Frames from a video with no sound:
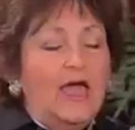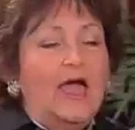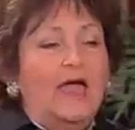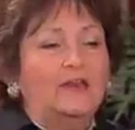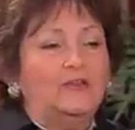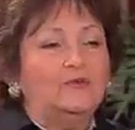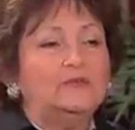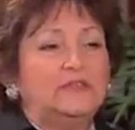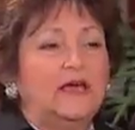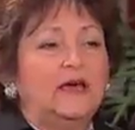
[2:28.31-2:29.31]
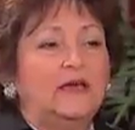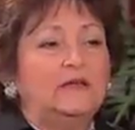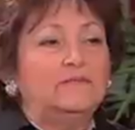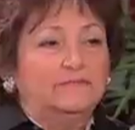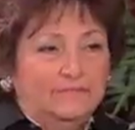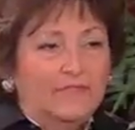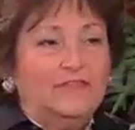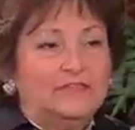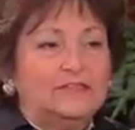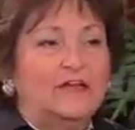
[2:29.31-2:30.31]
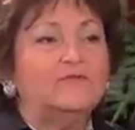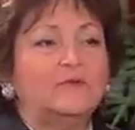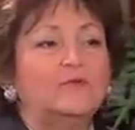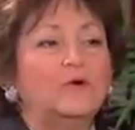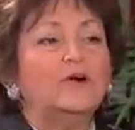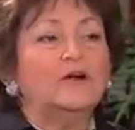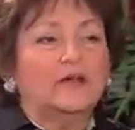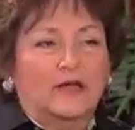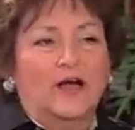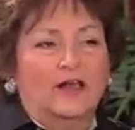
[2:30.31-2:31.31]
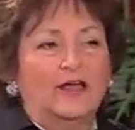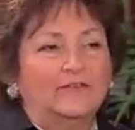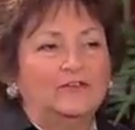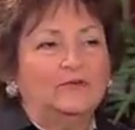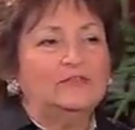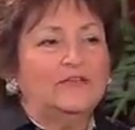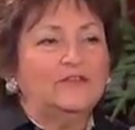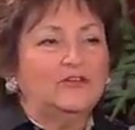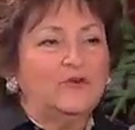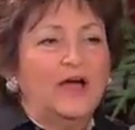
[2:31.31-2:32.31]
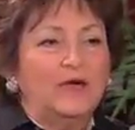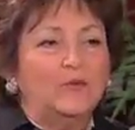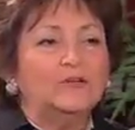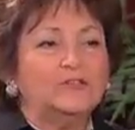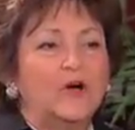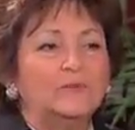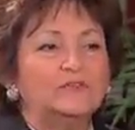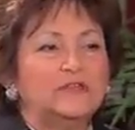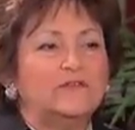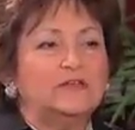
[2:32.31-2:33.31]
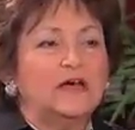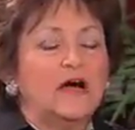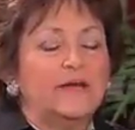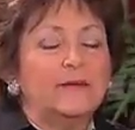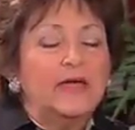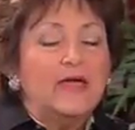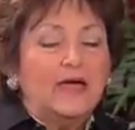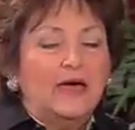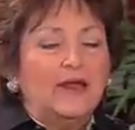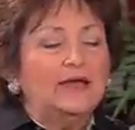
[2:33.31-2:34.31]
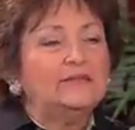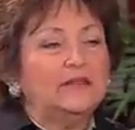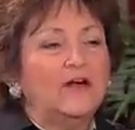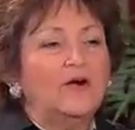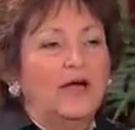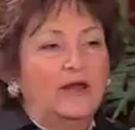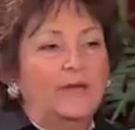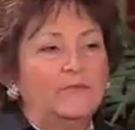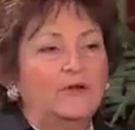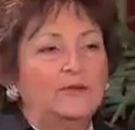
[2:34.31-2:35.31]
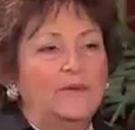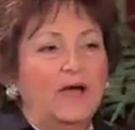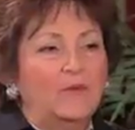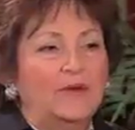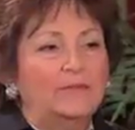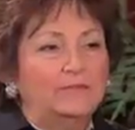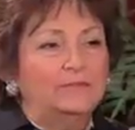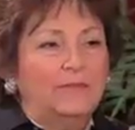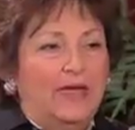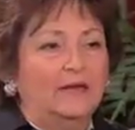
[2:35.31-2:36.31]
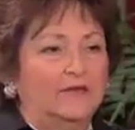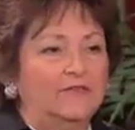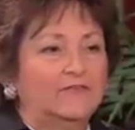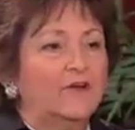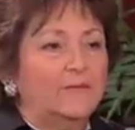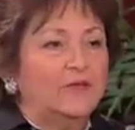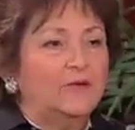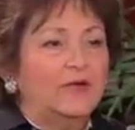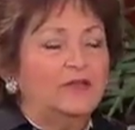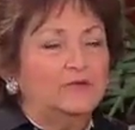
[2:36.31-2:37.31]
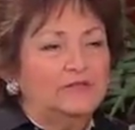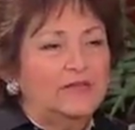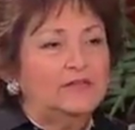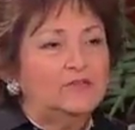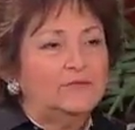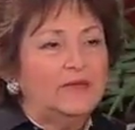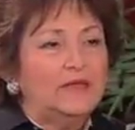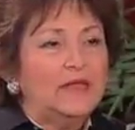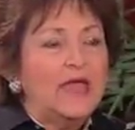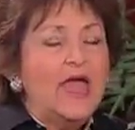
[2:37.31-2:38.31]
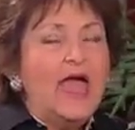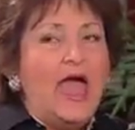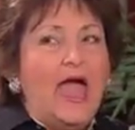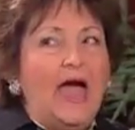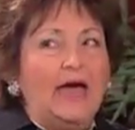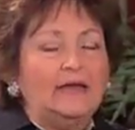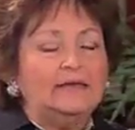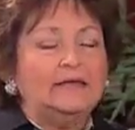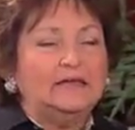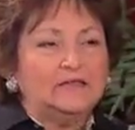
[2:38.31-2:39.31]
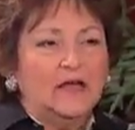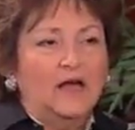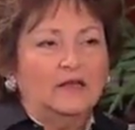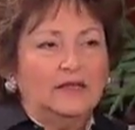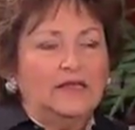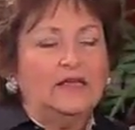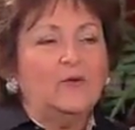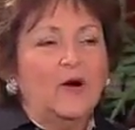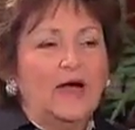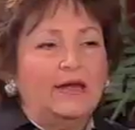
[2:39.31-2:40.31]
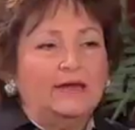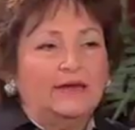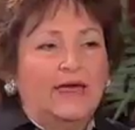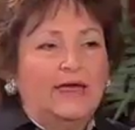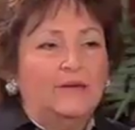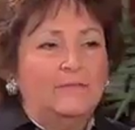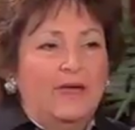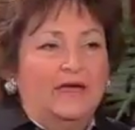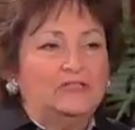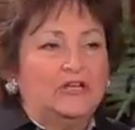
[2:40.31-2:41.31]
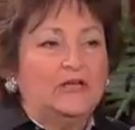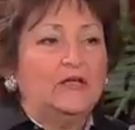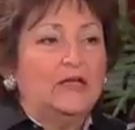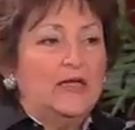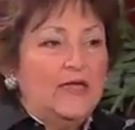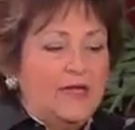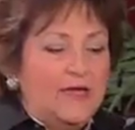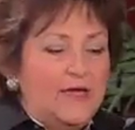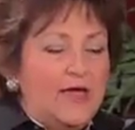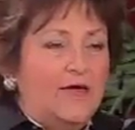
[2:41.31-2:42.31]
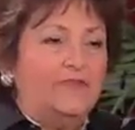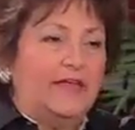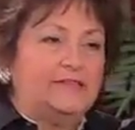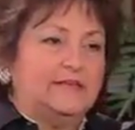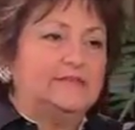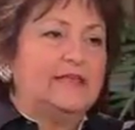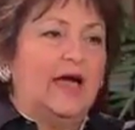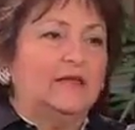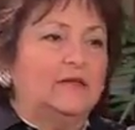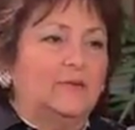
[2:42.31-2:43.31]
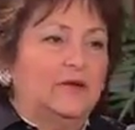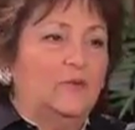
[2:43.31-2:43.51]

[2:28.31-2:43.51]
and you said, this stuff will work. All you have to do is give it a try. It works almost every time. And I said, all right, I'm going to buy 1 pail of it from you, and you send it to me, and it's called Equine Leg Magic, and that's exactly what it